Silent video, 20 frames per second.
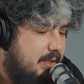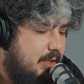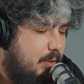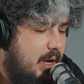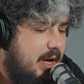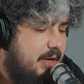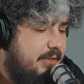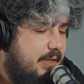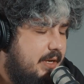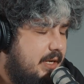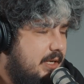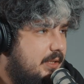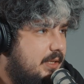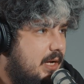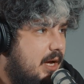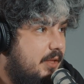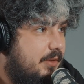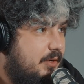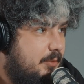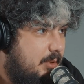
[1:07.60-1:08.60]
So I think, and
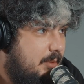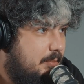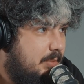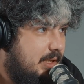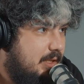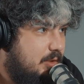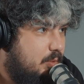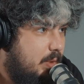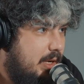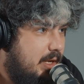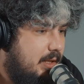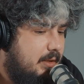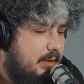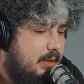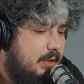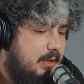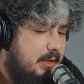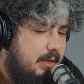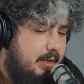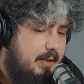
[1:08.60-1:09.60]
other people as well,
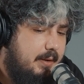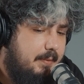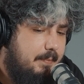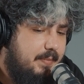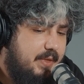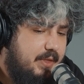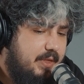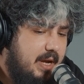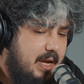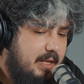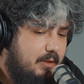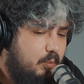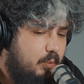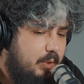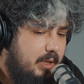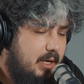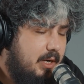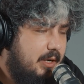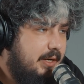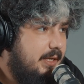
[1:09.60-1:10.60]
that
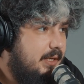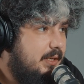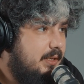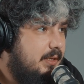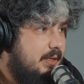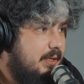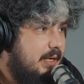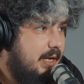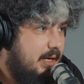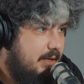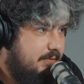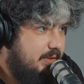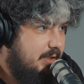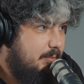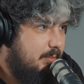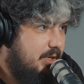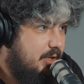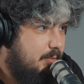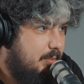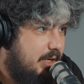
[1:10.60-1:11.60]
we are in an
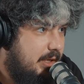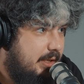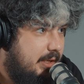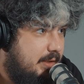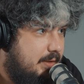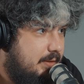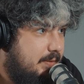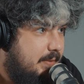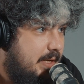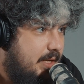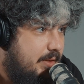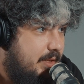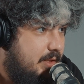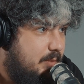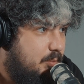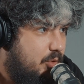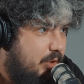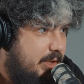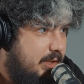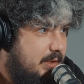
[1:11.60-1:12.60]
NFT bear market at this
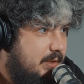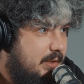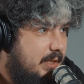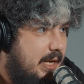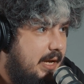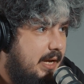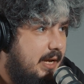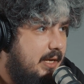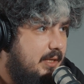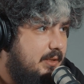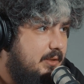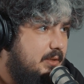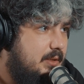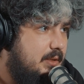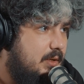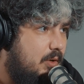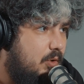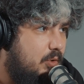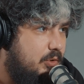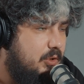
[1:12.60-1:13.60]
point, and
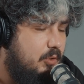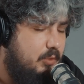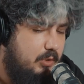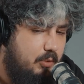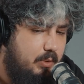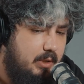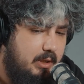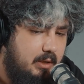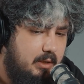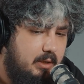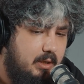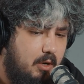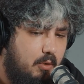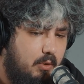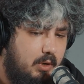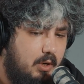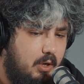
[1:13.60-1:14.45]
also during our